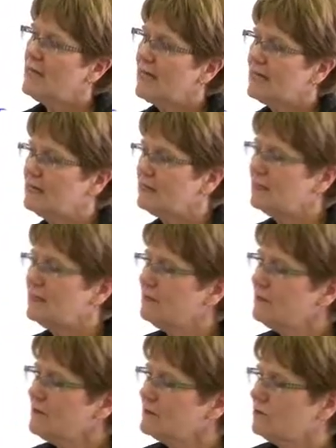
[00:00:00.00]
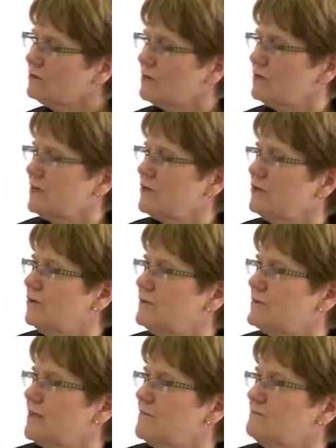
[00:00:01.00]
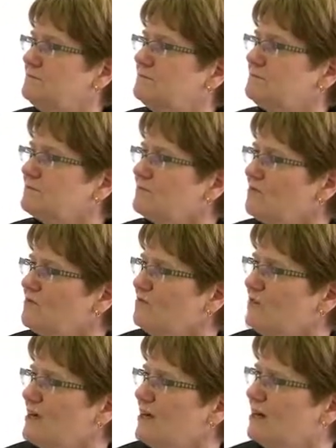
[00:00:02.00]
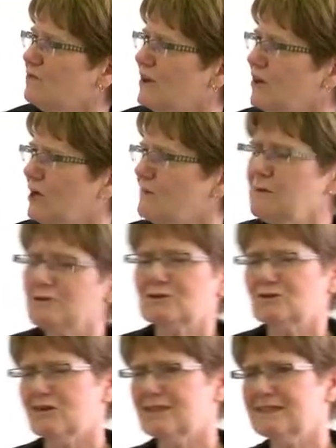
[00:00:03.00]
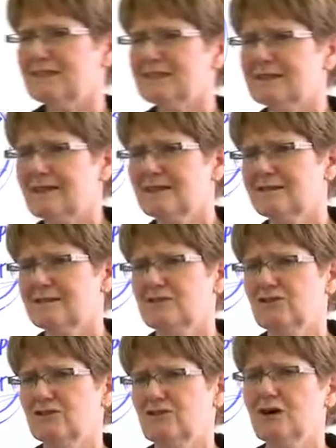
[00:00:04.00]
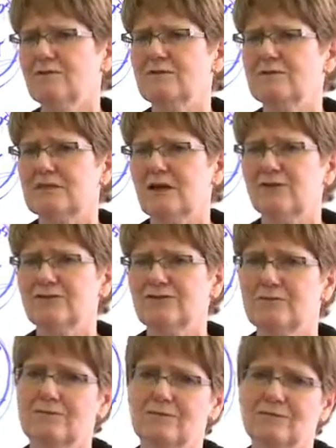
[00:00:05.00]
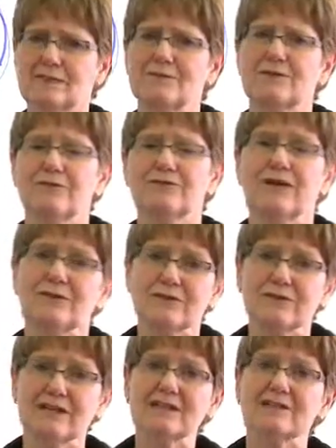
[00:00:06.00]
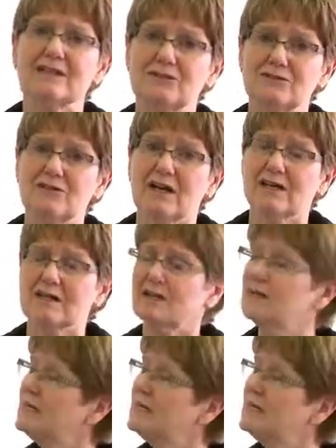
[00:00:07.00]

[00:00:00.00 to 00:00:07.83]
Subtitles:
And another thing too is I want to let you know is what a lot of people do on these diets, they'll starve themselves from some of their favorite things they do like.